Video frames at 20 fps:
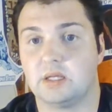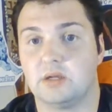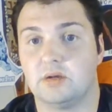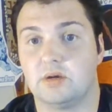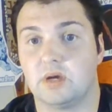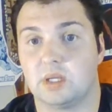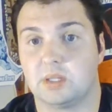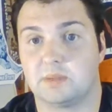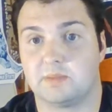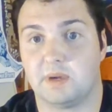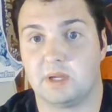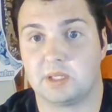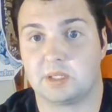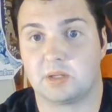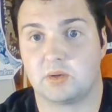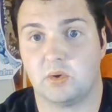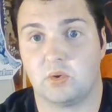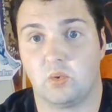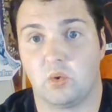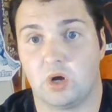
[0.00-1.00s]
you guys,
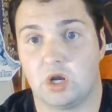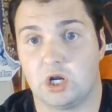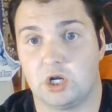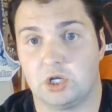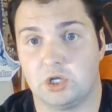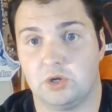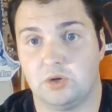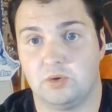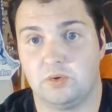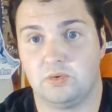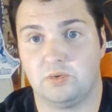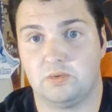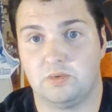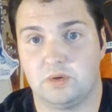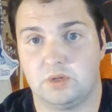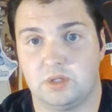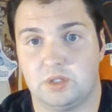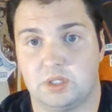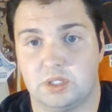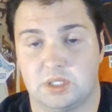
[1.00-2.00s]
basically want to do,
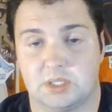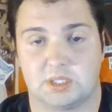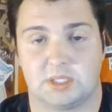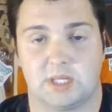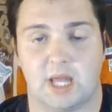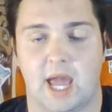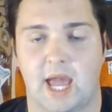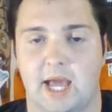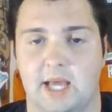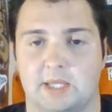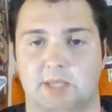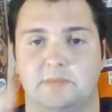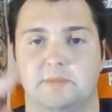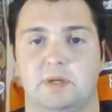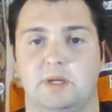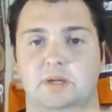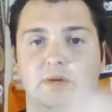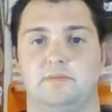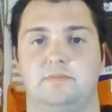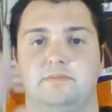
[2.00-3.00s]
just ask
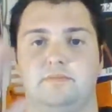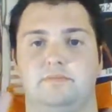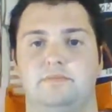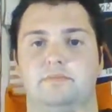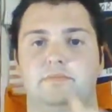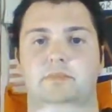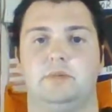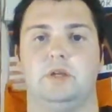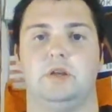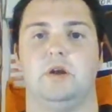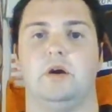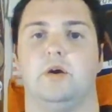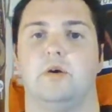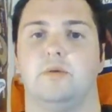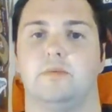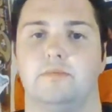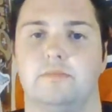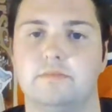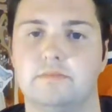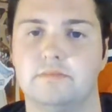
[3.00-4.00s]
me, you
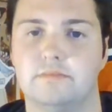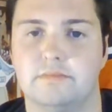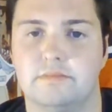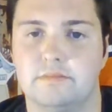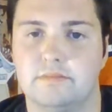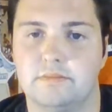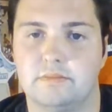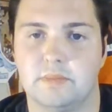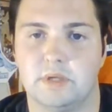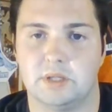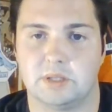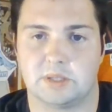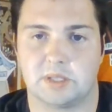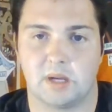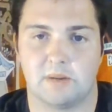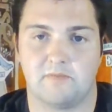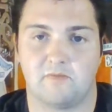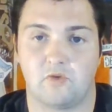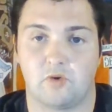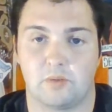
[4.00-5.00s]
know, in
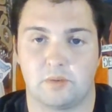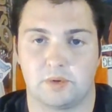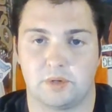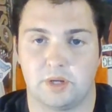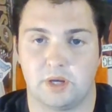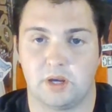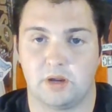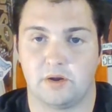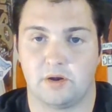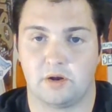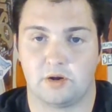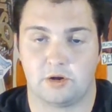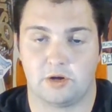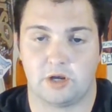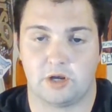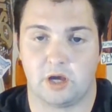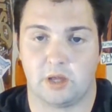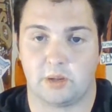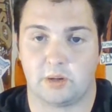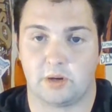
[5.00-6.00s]
some form or
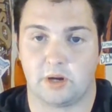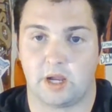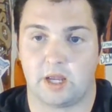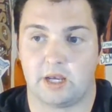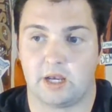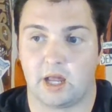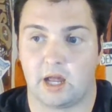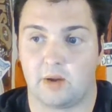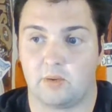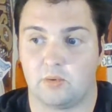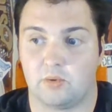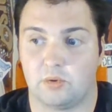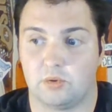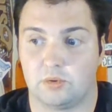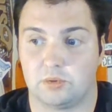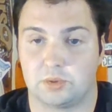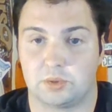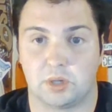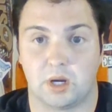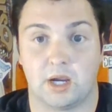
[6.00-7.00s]
another, and I
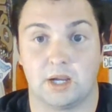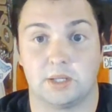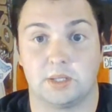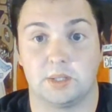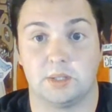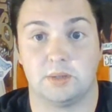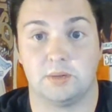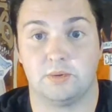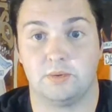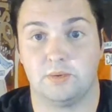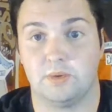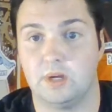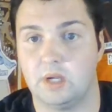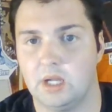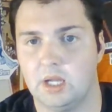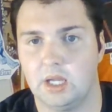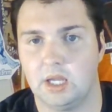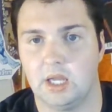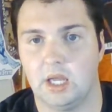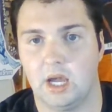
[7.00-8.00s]
will try to
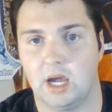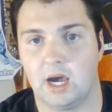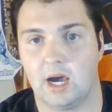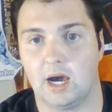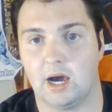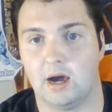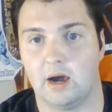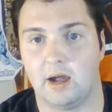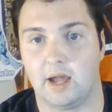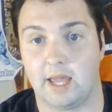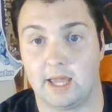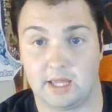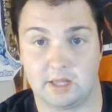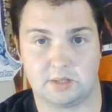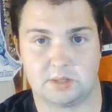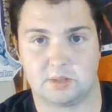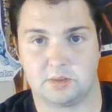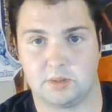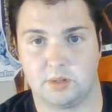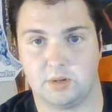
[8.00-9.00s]

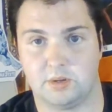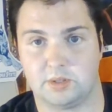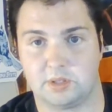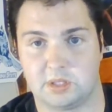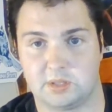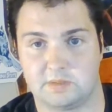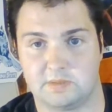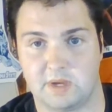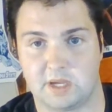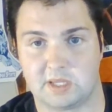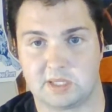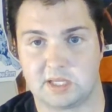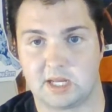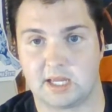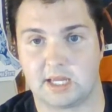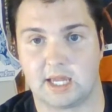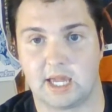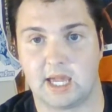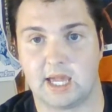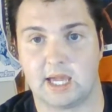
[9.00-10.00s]
answer those as best
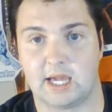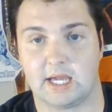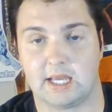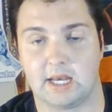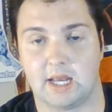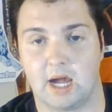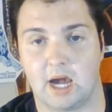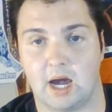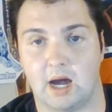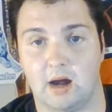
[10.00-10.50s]
I can,